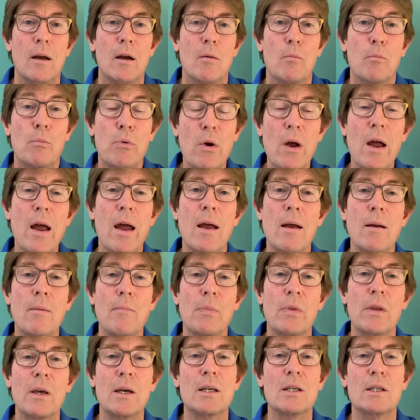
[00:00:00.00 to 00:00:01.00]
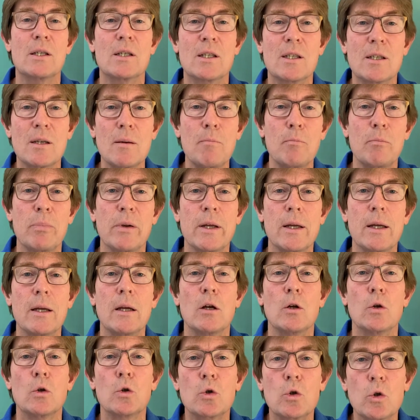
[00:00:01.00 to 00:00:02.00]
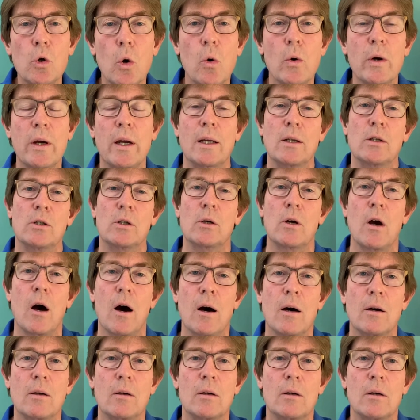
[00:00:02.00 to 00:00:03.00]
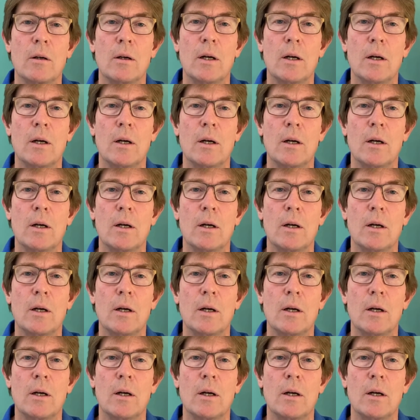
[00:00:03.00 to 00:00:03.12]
Prayer is simply talking to God,